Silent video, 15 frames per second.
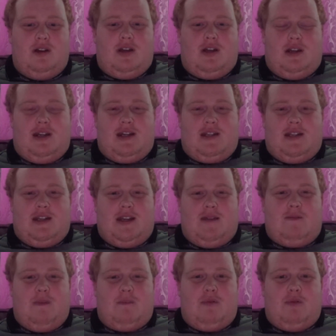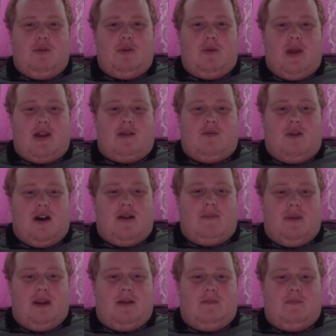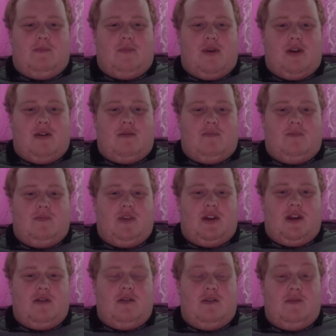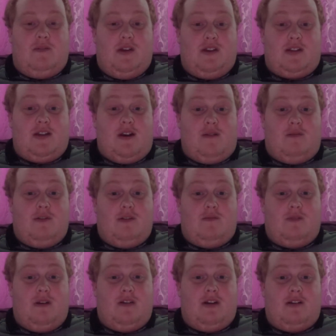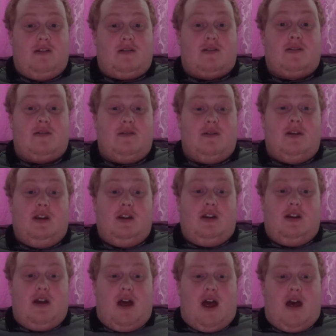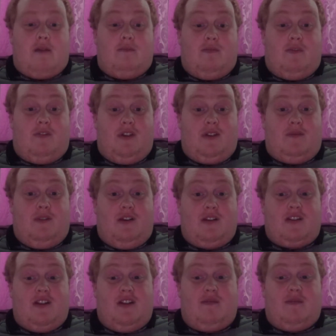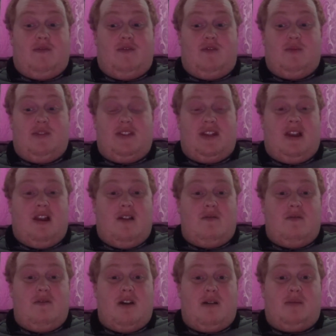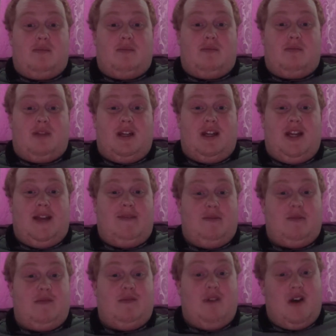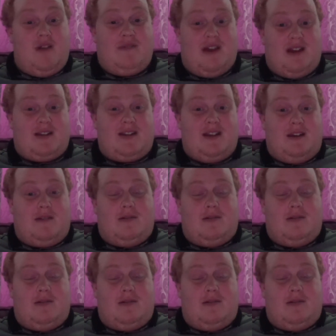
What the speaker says: He did give the ball away quite a bit, but you know, in the first half we looked very good. For his first half performance alone, I'm going to give him a 5 out of 10.